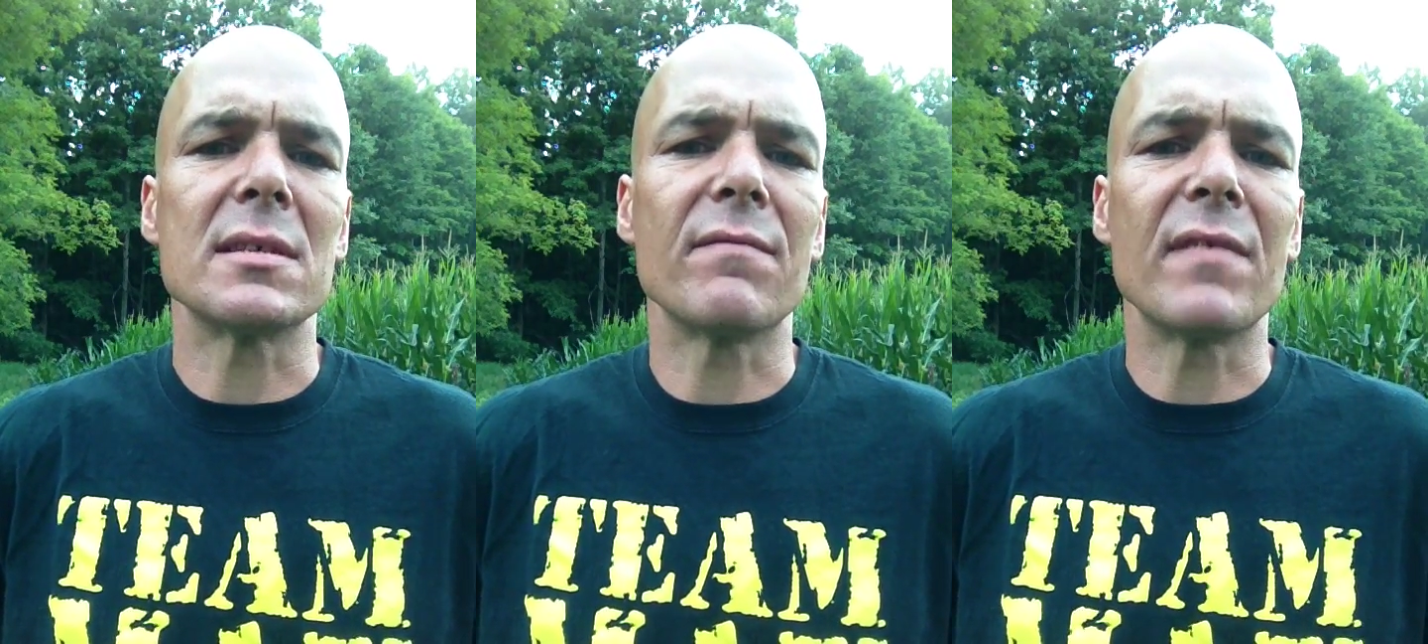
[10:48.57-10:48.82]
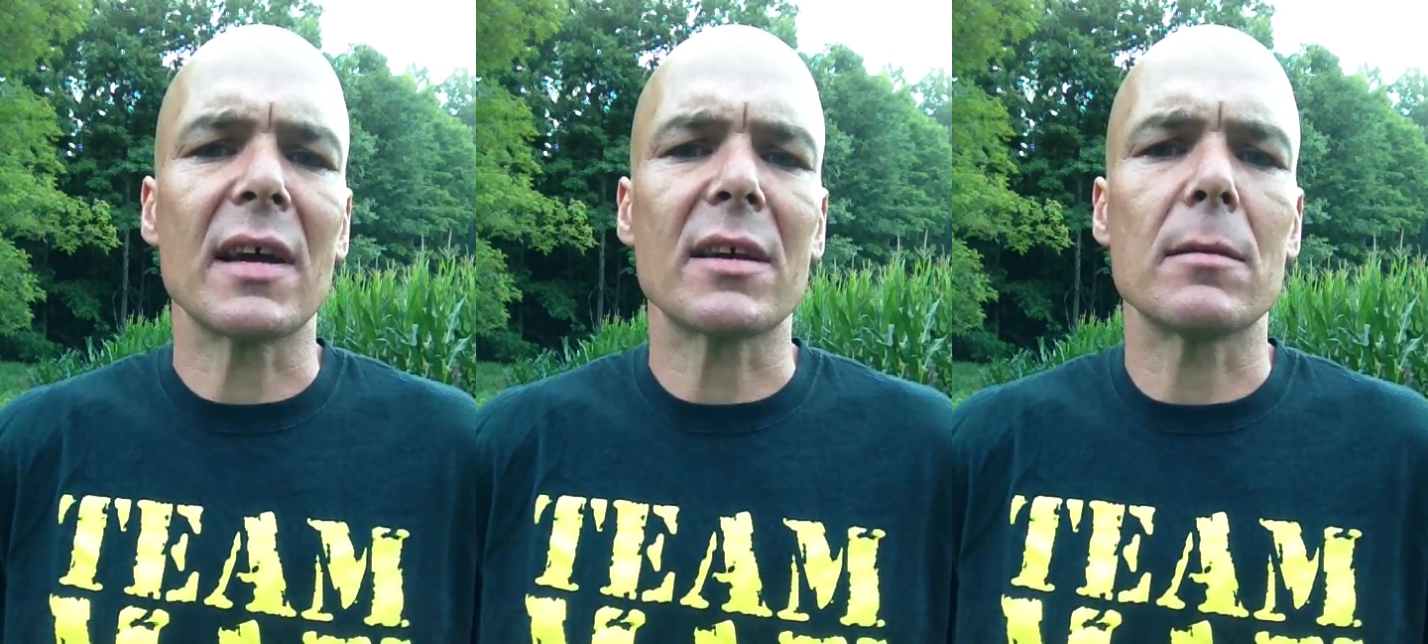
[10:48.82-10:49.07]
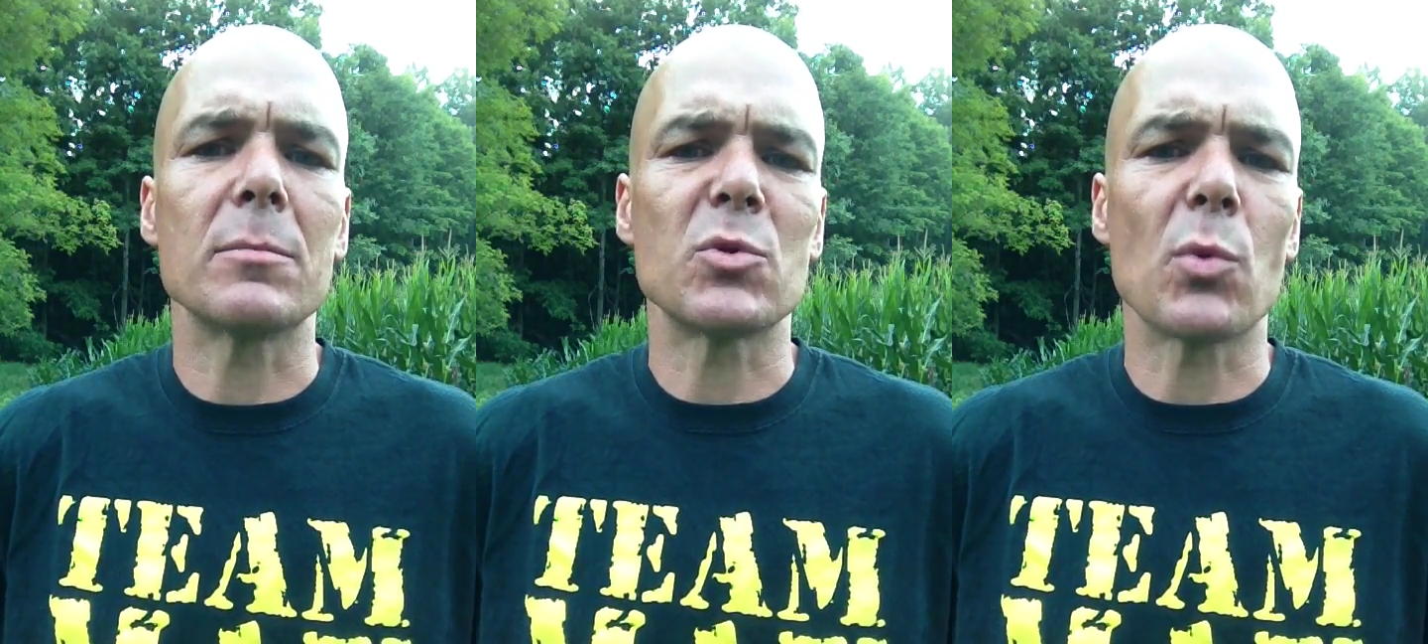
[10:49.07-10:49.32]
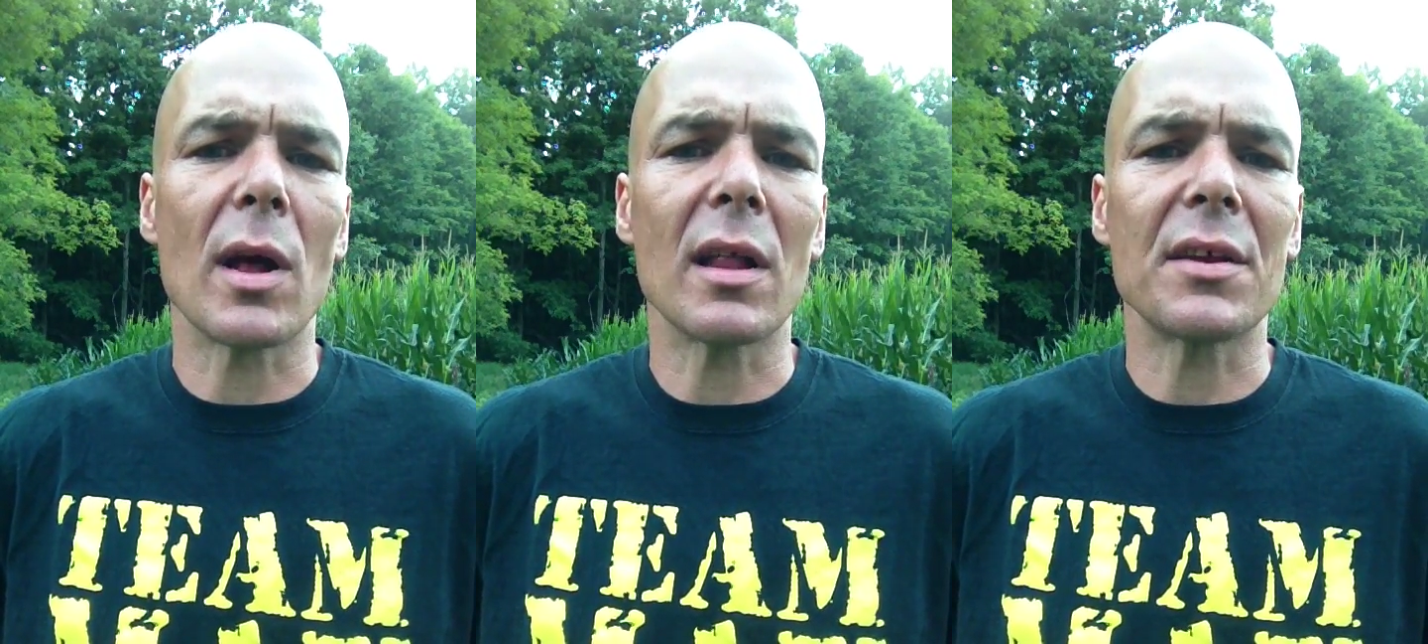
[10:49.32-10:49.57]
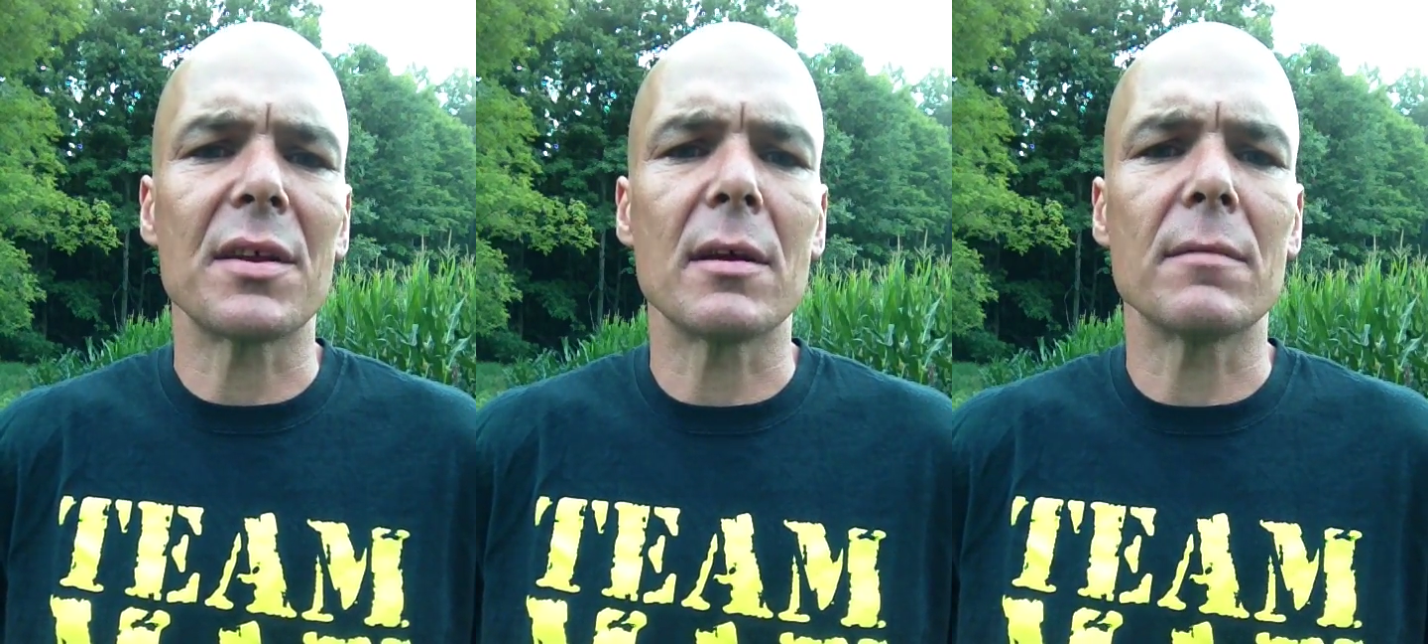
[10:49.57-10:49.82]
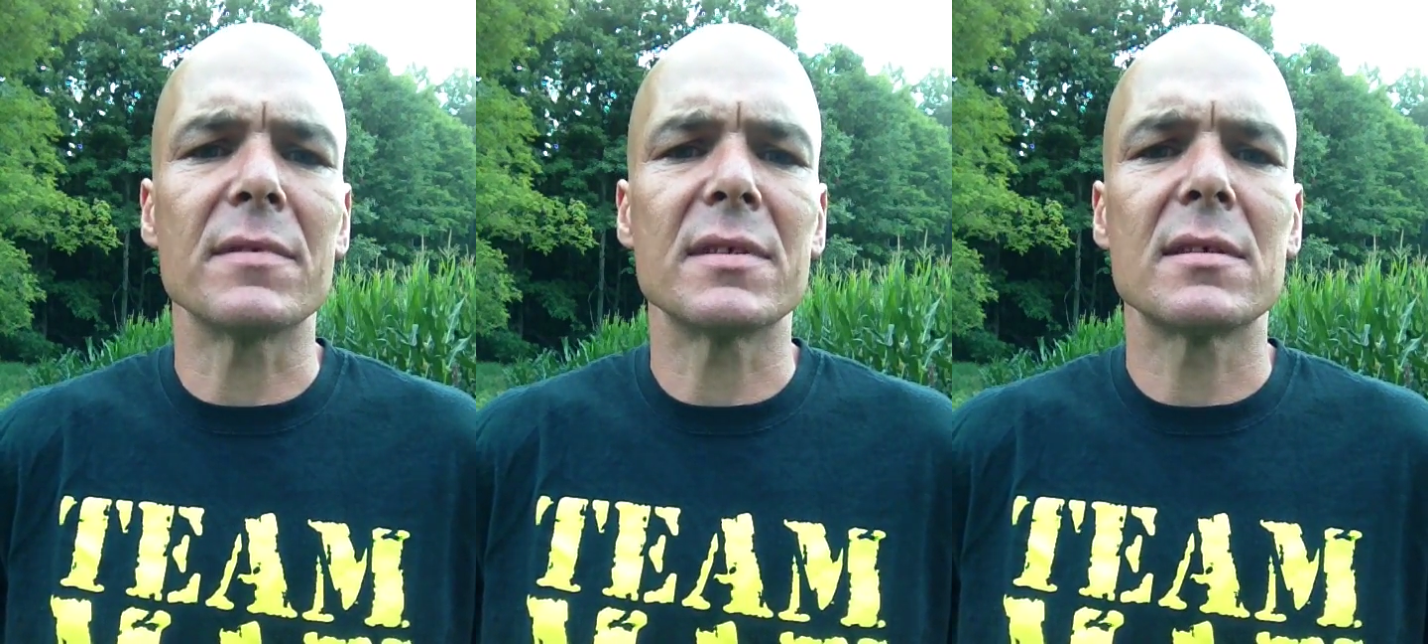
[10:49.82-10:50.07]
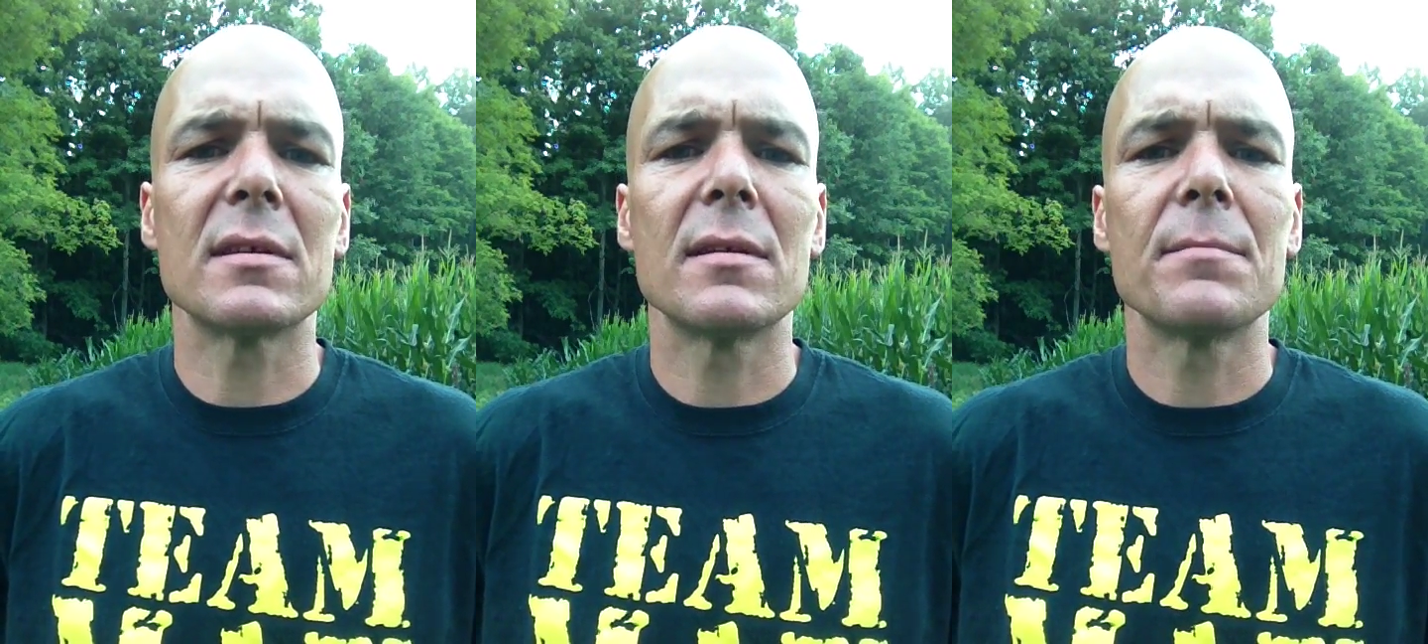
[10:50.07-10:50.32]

of victims' relatives.